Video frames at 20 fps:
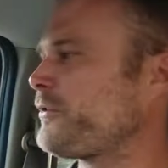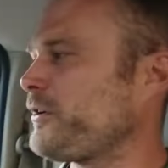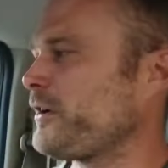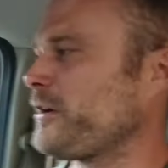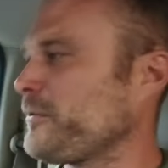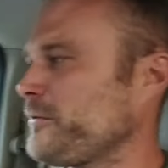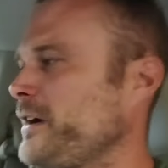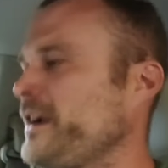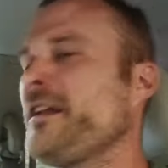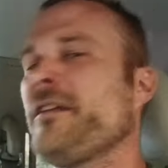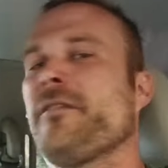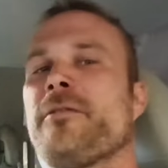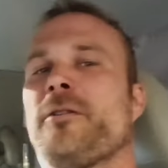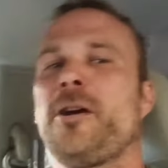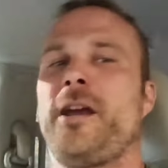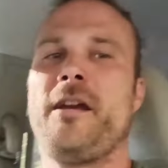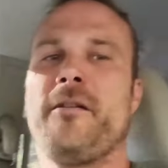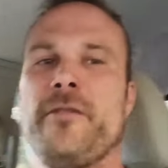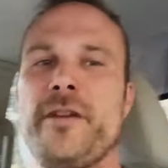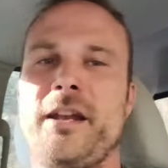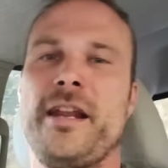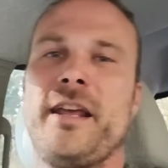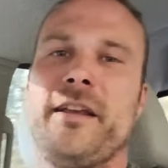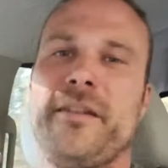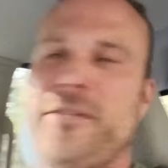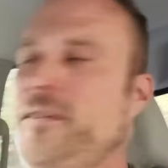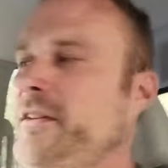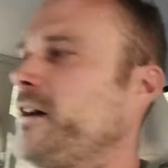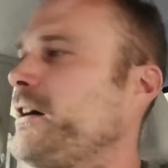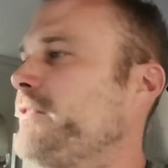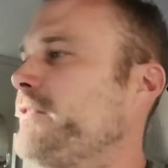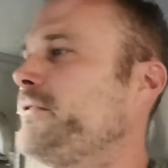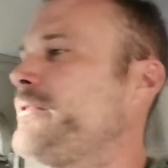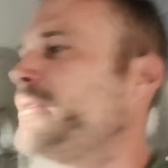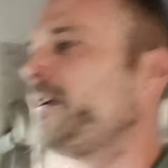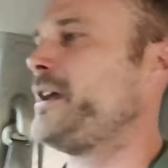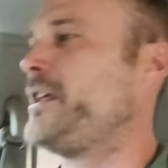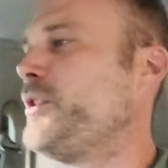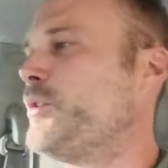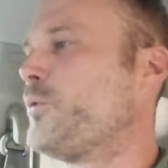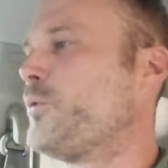aren't ready for everyday stuff in the